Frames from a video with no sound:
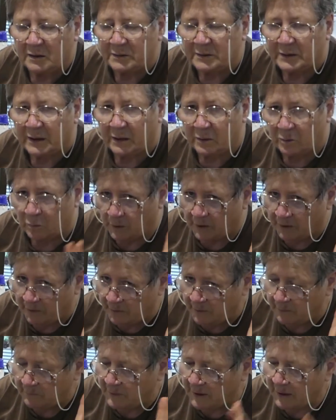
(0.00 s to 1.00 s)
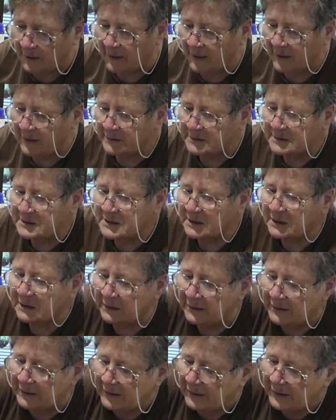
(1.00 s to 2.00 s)
Don't worry, my hands are
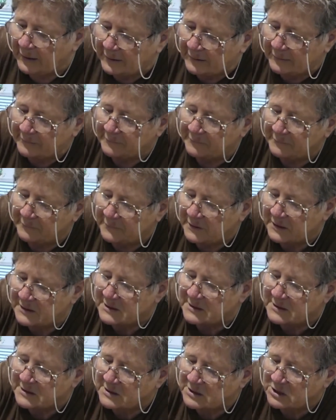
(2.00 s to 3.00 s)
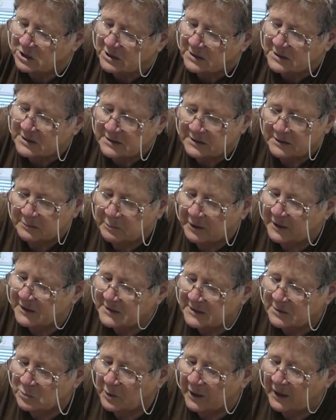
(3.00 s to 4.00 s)
clean. This is just the
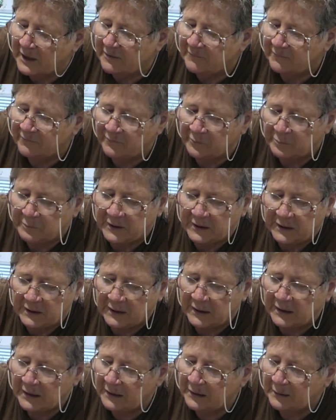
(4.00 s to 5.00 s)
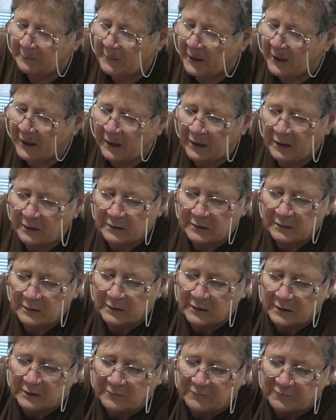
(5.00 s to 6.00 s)
best way for me to get them out
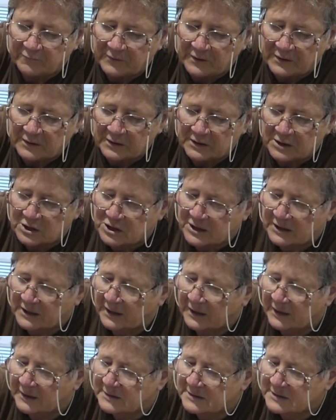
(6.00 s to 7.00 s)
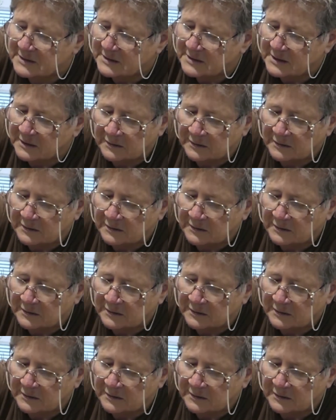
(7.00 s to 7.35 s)
and fill the jars.